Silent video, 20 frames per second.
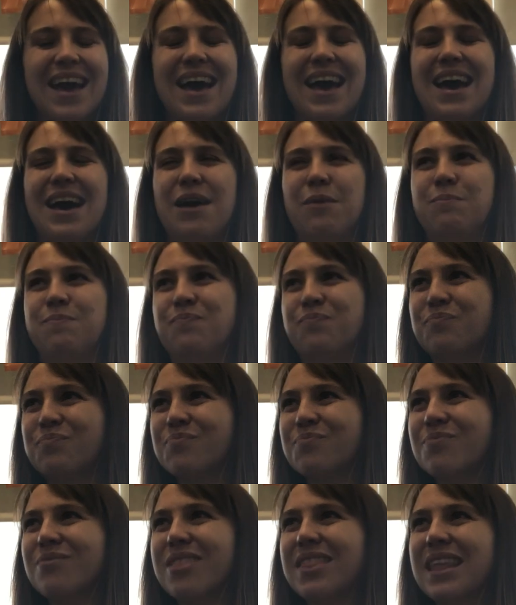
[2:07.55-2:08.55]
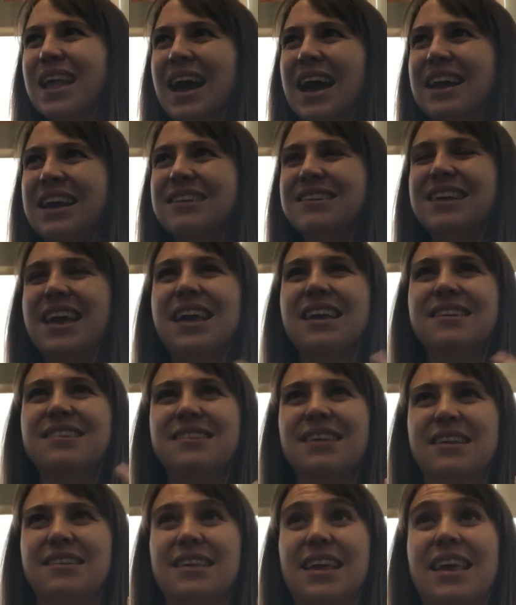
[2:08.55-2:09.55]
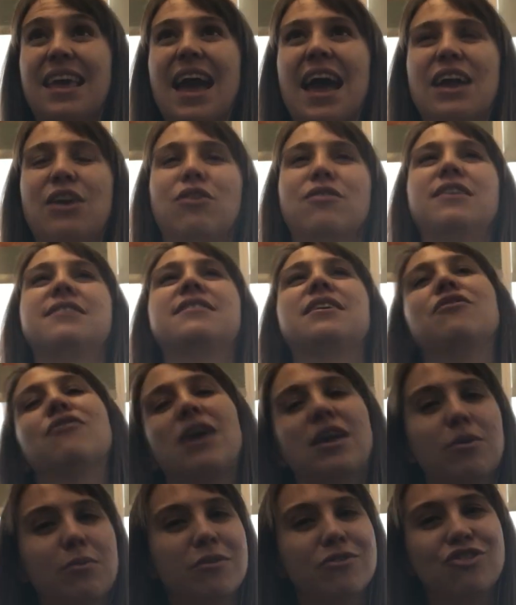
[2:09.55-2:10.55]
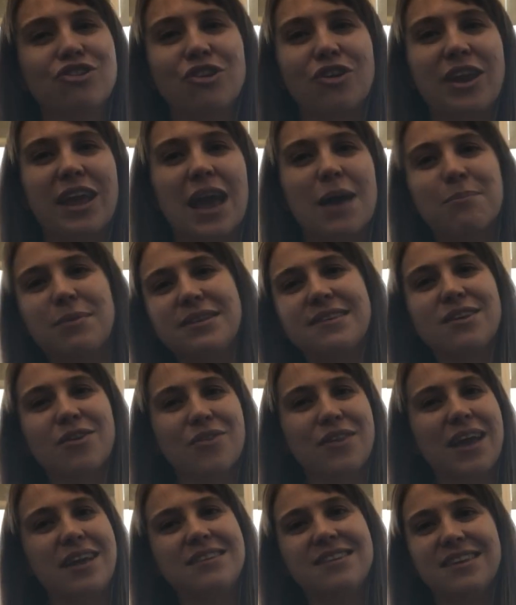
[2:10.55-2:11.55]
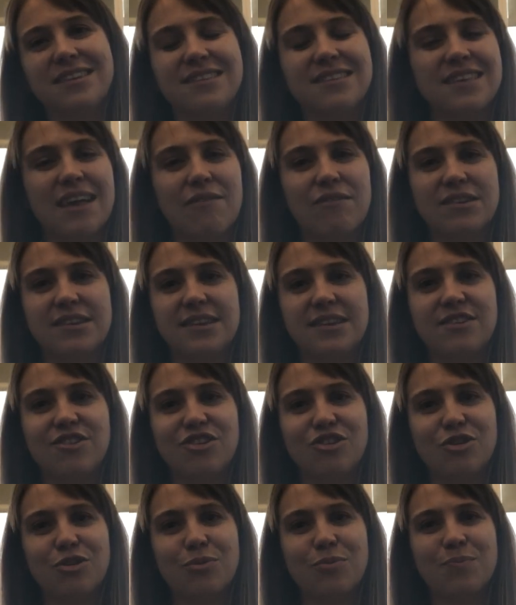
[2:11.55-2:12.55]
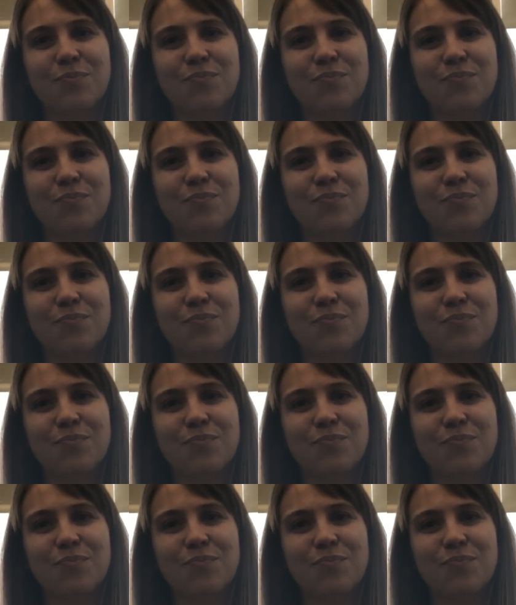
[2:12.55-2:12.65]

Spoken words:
and it takes us again on this incredible journey up until 1972.